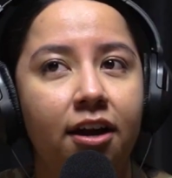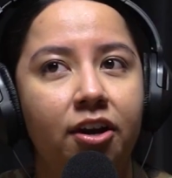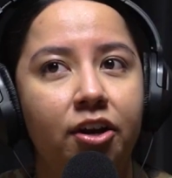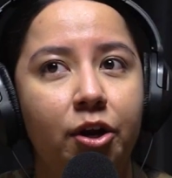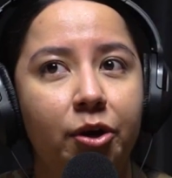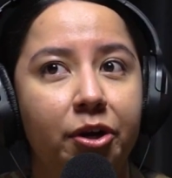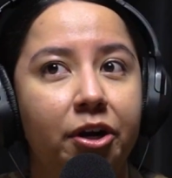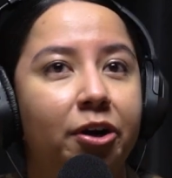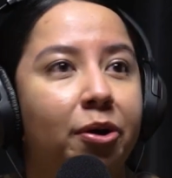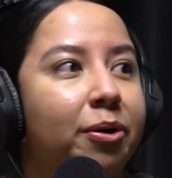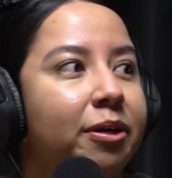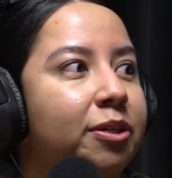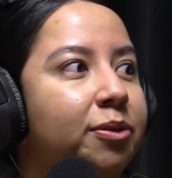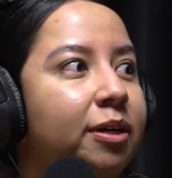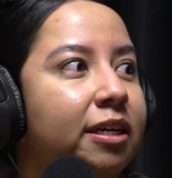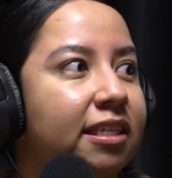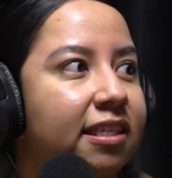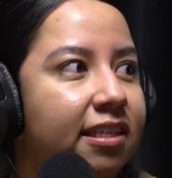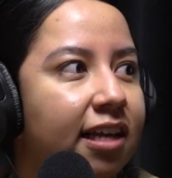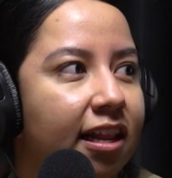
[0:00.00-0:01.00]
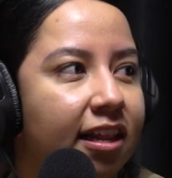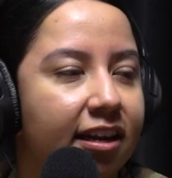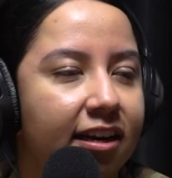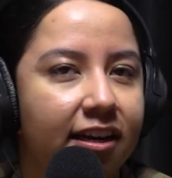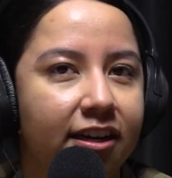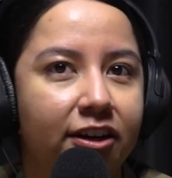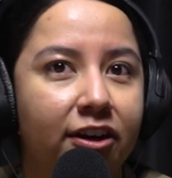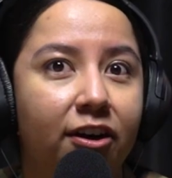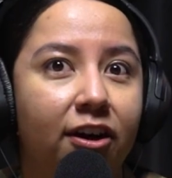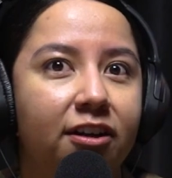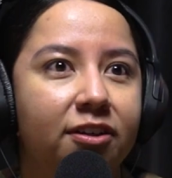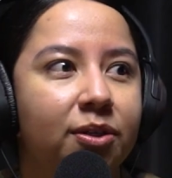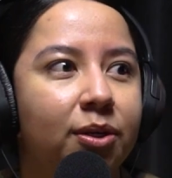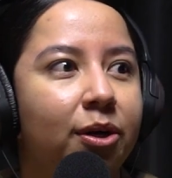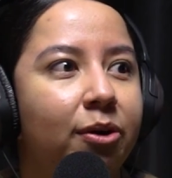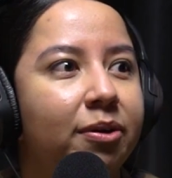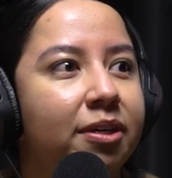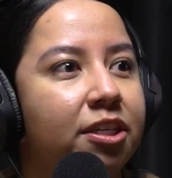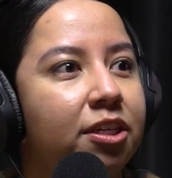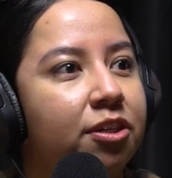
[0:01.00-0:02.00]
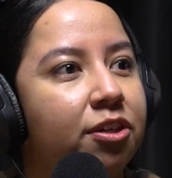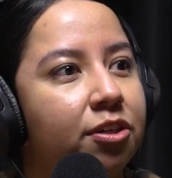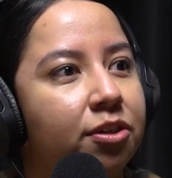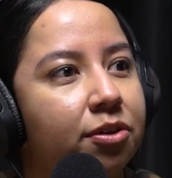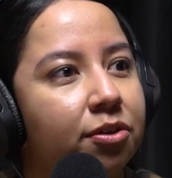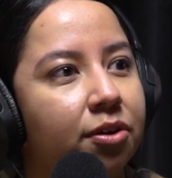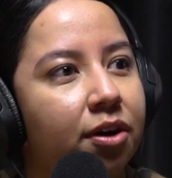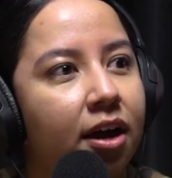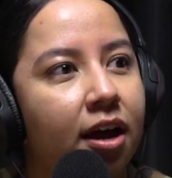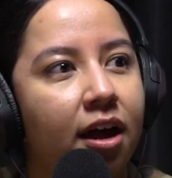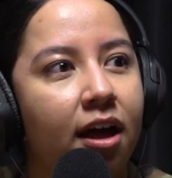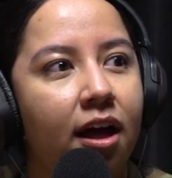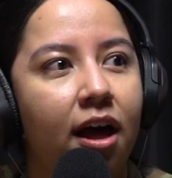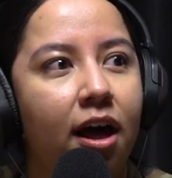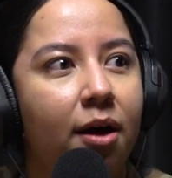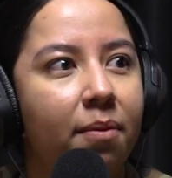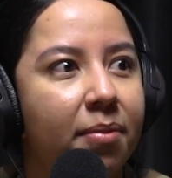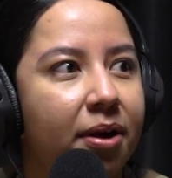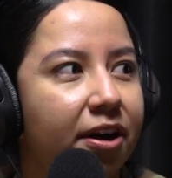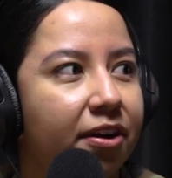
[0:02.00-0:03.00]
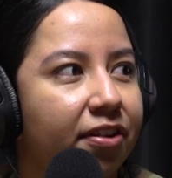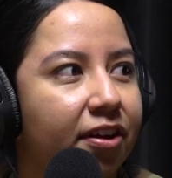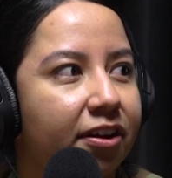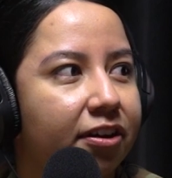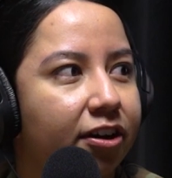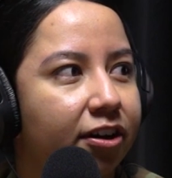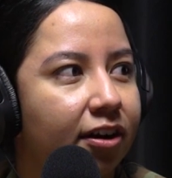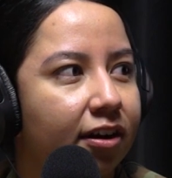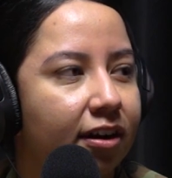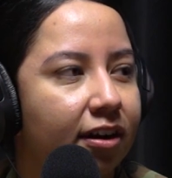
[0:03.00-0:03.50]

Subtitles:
No, you're going to excel at it. You're also going to do a marathon.